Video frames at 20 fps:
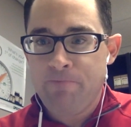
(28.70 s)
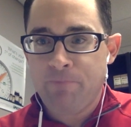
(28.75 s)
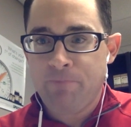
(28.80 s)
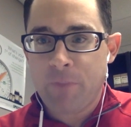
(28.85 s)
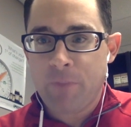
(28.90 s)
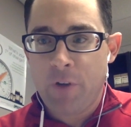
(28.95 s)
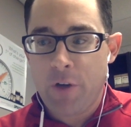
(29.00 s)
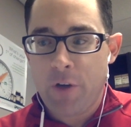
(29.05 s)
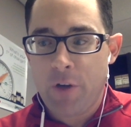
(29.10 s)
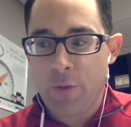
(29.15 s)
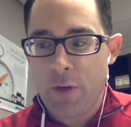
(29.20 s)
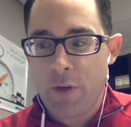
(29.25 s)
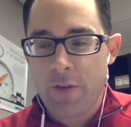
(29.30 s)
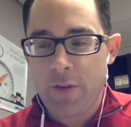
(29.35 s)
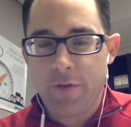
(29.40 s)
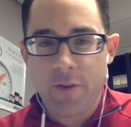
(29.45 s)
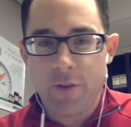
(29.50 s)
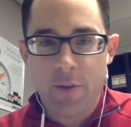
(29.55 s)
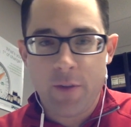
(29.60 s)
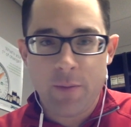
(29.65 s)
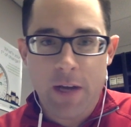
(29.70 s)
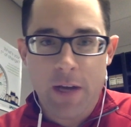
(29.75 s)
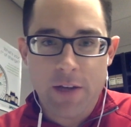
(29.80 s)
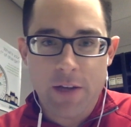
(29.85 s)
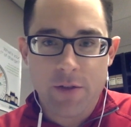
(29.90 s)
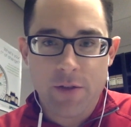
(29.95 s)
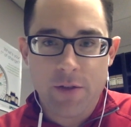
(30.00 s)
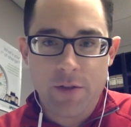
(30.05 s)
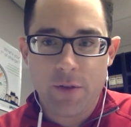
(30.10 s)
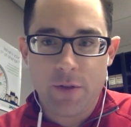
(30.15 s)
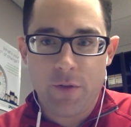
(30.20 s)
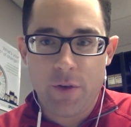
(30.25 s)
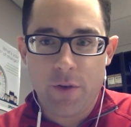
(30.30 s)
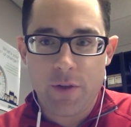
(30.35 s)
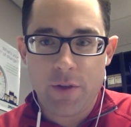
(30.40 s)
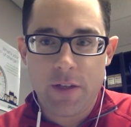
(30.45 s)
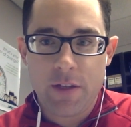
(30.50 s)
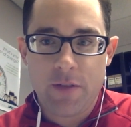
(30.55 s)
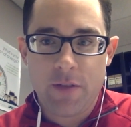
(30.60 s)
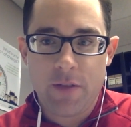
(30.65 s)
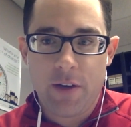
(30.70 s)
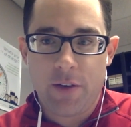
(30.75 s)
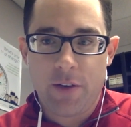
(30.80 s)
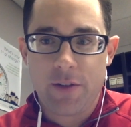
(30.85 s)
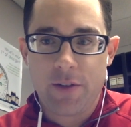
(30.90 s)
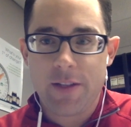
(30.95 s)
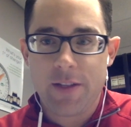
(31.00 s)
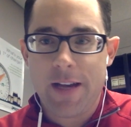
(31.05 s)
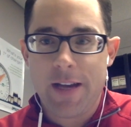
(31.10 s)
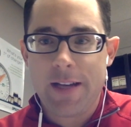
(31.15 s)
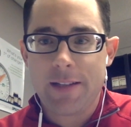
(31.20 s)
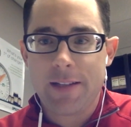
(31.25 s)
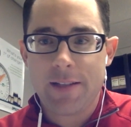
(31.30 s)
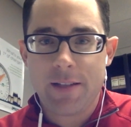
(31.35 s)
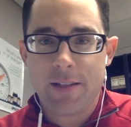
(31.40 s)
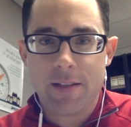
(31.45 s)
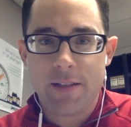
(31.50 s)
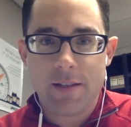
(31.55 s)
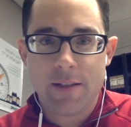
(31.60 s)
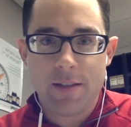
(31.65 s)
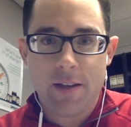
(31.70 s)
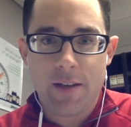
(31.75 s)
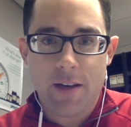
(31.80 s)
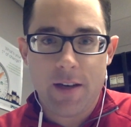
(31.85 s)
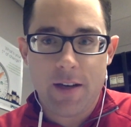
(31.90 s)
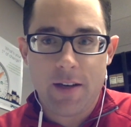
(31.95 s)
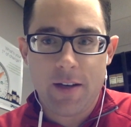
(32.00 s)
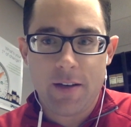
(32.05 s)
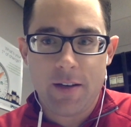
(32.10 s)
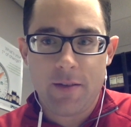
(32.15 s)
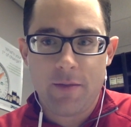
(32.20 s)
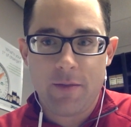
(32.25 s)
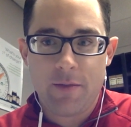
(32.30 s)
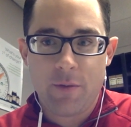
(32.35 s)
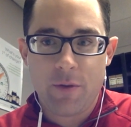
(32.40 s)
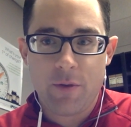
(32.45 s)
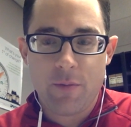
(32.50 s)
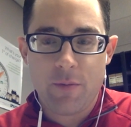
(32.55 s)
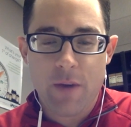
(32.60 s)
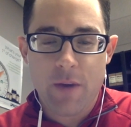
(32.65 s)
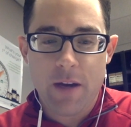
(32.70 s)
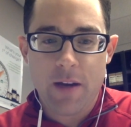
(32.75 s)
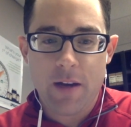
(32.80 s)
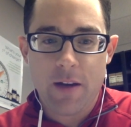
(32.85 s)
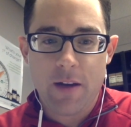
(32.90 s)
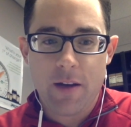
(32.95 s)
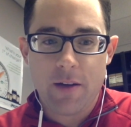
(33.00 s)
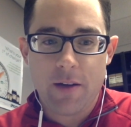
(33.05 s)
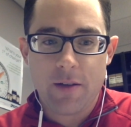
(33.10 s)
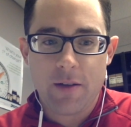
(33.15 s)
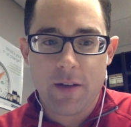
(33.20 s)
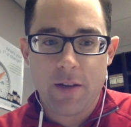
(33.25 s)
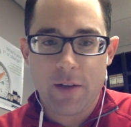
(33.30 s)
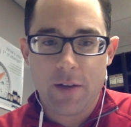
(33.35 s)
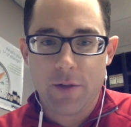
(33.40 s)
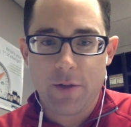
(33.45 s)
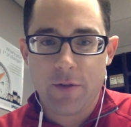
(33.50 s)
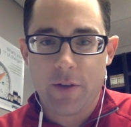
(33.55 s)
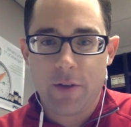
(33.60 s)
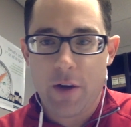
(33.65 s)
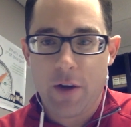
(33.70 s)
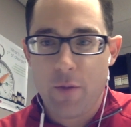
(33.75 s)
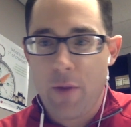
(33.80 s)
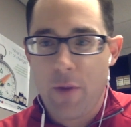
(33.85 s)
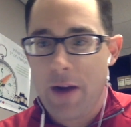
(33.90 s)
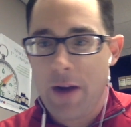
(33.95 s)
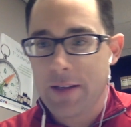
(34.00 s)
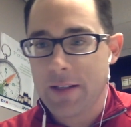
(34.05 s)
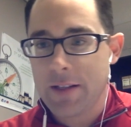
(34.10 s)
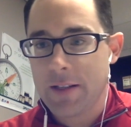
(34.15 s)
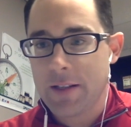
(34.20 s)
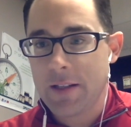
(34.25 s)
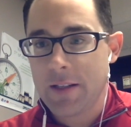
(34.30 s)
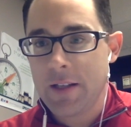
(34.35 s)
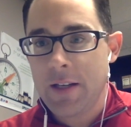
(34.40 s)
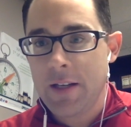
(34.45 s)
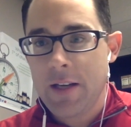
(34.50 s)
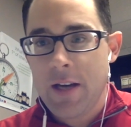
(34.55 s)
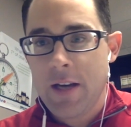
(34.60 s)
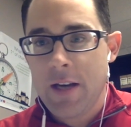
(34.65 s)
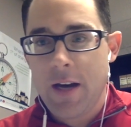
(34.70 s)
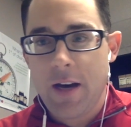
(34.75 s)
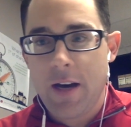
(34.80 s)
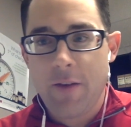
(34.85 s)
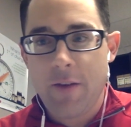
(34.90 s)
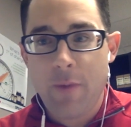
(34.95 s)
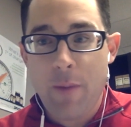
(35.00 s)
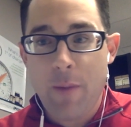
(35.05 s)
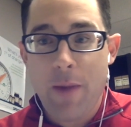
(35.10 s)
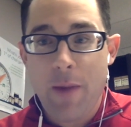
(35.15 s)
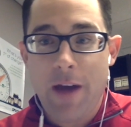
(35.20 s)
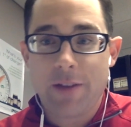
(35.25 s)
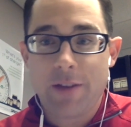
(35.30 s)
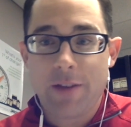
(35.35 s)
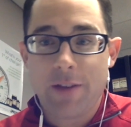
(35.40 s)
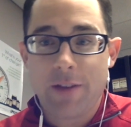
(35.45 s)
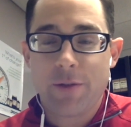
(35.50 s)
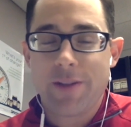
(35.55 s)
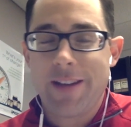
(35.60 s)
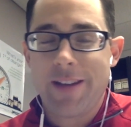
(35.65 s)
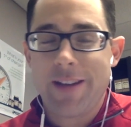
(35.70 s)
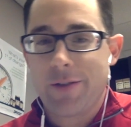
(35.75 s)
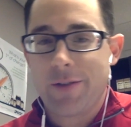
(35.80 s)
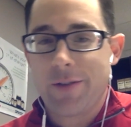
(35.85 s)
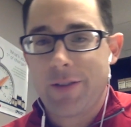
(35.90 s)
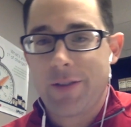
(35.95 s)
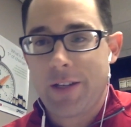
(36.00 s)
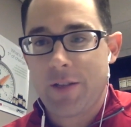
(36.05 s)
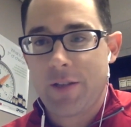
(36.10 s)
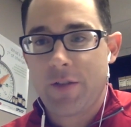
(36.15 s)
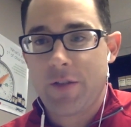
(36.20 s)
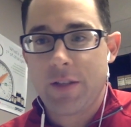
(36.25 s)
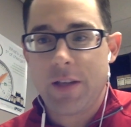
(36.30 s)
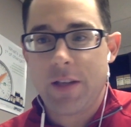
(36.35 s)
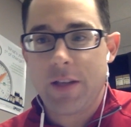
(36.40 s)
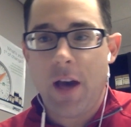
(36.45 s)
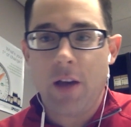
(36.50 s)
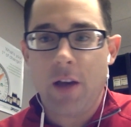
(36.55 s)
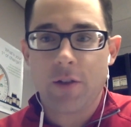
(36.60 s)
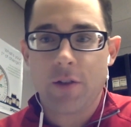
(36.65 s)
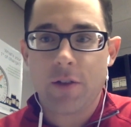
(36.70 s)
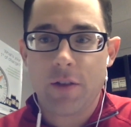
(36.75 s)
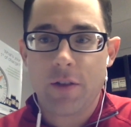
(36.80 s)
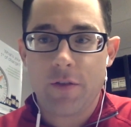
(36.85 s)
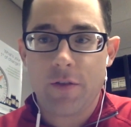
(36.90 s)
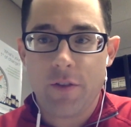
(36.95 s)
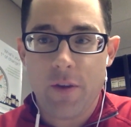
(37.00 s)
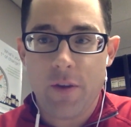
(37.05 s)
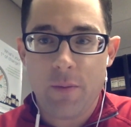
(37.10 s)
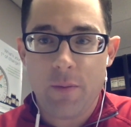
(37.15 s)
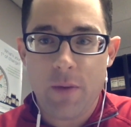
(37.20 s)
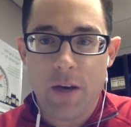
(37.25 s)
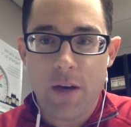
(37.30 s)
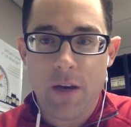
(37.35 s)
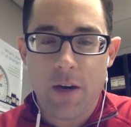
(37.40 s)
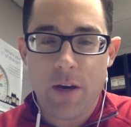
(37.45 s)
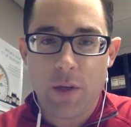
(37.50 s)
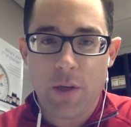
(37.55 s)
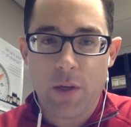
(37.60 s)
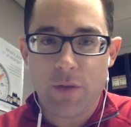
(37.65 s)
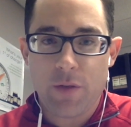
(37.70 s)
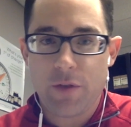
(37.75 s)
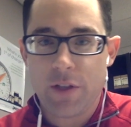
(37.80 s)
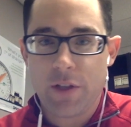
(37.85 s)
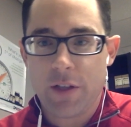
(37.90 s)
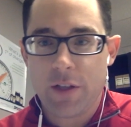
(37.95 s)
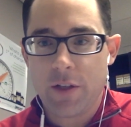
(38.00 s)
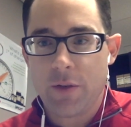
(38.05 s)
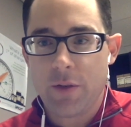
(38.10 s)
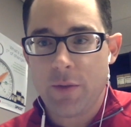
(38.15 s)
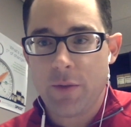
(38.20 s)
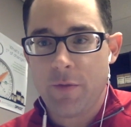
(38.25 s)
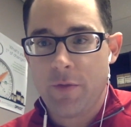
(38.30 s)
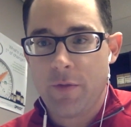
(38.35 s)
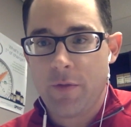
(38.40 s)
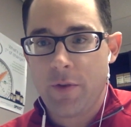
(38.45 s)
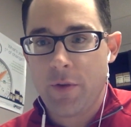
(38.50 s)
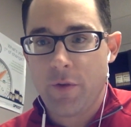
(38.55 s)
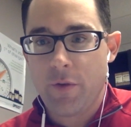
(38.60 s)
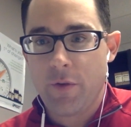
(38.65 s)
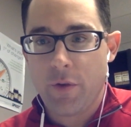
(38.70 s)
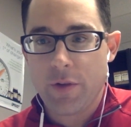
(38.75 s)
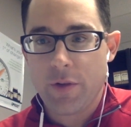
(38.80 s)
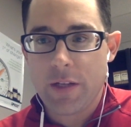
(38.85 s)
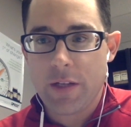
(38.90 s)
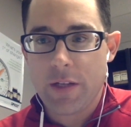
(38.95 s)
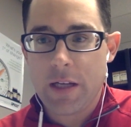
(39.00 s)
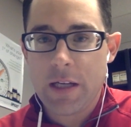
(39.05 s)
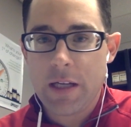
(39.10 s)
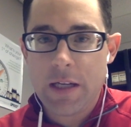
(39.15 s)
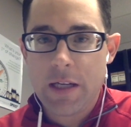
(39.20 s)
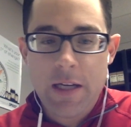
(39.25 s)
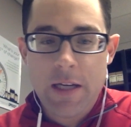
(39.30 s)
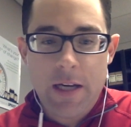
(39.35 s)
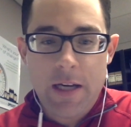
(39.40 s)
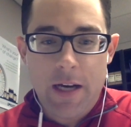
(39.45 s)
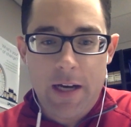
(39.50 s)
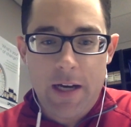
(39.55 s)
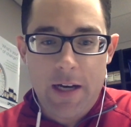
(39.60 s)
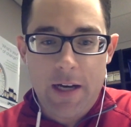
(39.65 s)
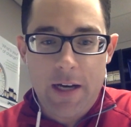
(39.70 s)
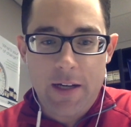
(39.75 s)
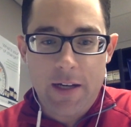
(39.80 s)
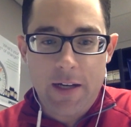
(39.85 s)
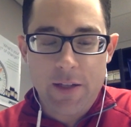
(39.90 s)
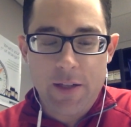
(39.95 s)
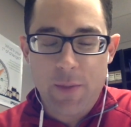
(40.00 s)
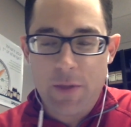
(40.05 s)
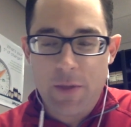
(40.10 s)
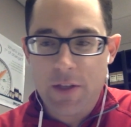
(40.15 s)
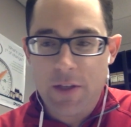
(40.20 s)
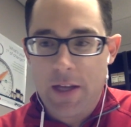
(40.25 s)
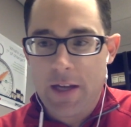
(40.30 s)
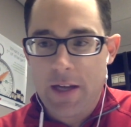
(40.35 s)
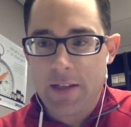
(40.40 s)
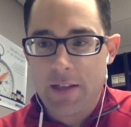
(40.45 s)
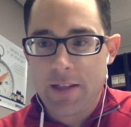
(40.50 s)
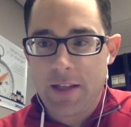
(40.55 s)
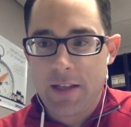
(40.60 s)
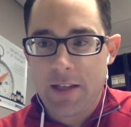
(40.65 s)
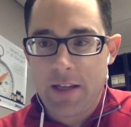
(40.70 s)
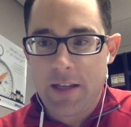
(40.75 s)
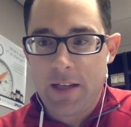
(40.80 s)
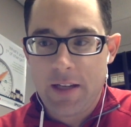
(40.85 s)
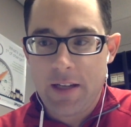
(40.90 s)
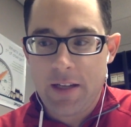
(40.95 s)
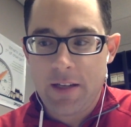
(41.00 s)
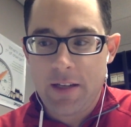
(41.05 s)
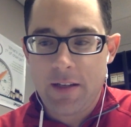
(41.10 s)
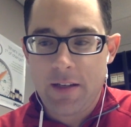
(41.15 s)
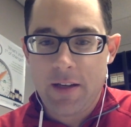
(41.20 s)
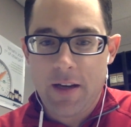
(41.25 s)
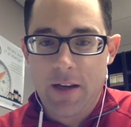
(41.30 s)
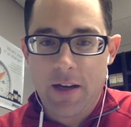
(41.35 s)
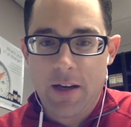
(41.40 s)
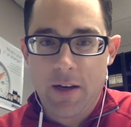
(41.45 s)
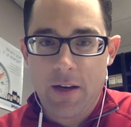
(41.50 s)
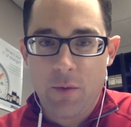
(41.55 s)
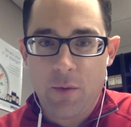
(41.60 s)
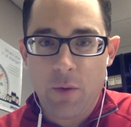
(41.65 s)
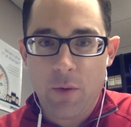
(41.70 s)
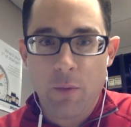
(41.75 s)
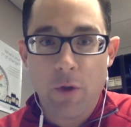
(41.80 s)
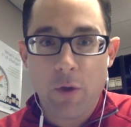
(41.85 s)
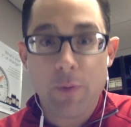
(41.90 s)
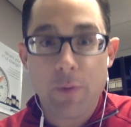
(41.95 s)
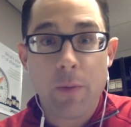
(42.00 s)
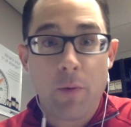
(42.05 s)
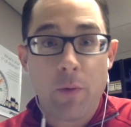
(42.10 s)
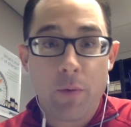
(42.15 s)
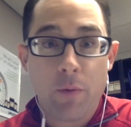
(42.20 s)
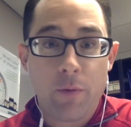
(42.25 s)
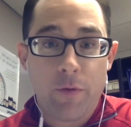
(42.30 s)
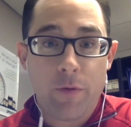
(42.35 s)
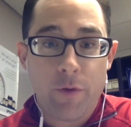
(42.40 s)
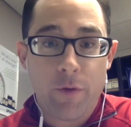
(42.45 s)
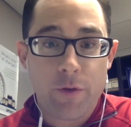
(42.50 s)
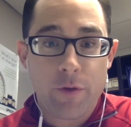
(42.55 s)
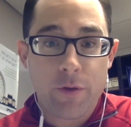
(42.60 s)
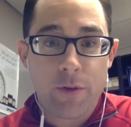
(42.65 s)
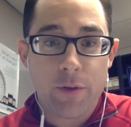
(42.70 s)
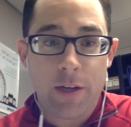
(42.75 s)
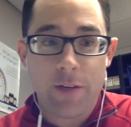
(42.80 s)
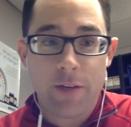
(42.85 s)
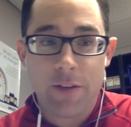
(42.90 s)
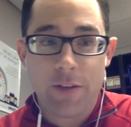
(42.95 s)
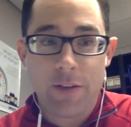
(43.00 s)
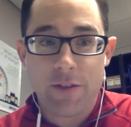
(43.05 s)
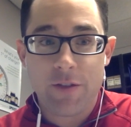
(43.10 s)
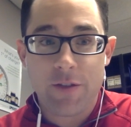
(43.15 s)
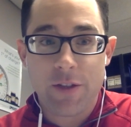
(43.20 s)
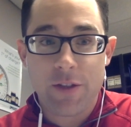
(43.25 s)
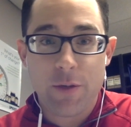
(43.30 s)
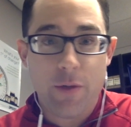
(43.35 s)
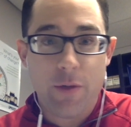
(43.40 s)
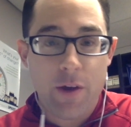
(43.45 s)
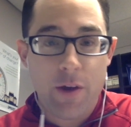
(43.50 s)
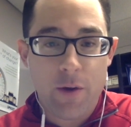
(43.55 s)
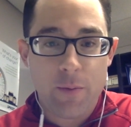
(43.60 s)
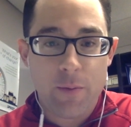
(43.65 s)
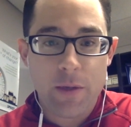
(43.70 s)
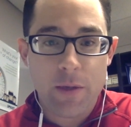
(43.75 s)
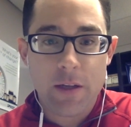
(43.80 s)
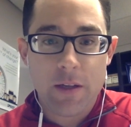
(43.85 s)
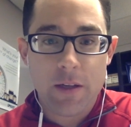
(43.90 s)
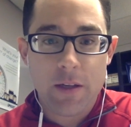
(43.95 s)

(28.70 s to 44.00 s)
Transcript: Graduated from National University of Health Sciences with my Doctor of Chiropractic, my bachelor's in exercise physiology from West Virginia University. I specialize in what most people would refer to kind of as physiotherapy.